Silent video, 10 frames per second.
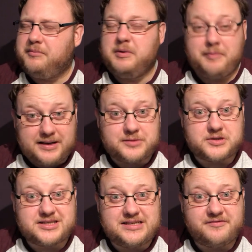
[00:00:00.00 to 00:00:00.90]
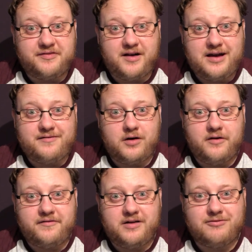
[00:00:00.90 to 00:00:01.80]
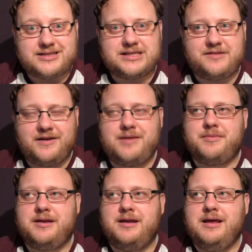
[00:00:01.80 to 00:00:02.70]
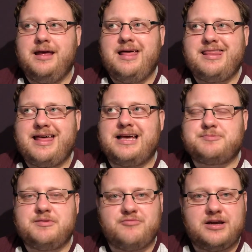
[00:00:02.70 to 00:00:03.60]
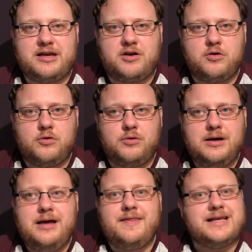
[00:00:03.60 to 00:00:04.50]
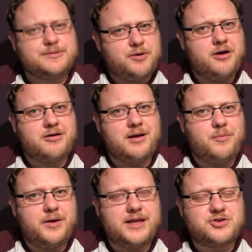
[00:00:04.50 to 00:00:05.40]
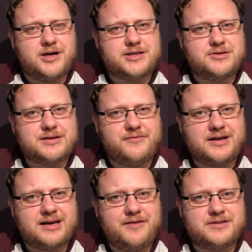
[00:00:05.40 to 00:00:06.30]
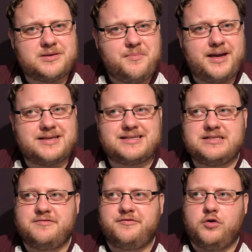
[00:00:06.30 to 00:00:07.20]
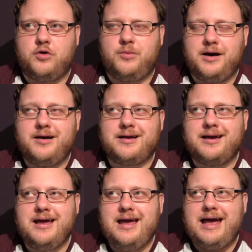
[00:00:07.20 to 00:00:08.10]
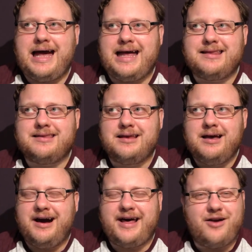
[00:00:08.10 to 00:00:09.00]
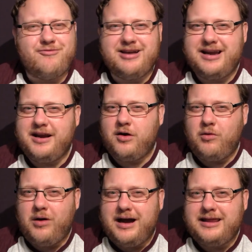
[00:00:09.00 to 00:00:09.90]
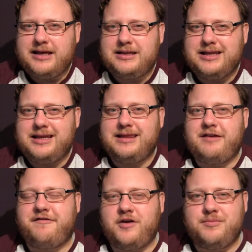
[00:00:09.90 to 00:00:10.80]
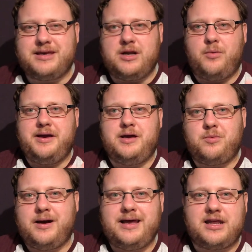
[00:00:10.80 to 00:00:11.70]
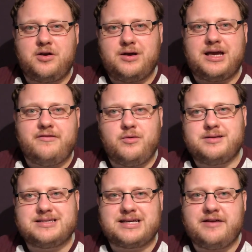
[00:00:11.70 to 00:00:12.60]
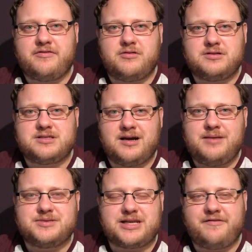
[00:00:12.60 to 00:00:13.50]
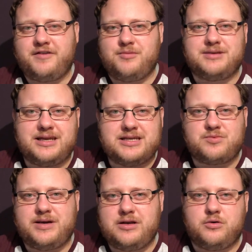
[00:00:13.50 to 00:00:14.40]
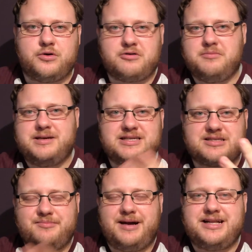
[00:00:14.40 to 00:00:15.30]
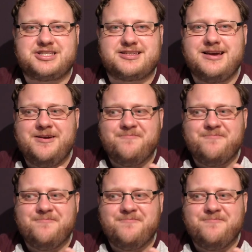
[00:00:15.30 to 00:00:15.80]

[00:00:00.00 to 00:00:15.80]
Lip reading: to watch season 5 of Arrested Development. That has been really cool. That's a programme where they tried to do something clever to make season 4 work. And I don't really know why they did it. They filmed it in a weird way. They couldn't get everyone together on time, so they filmed it in this weird order and mixed and matched.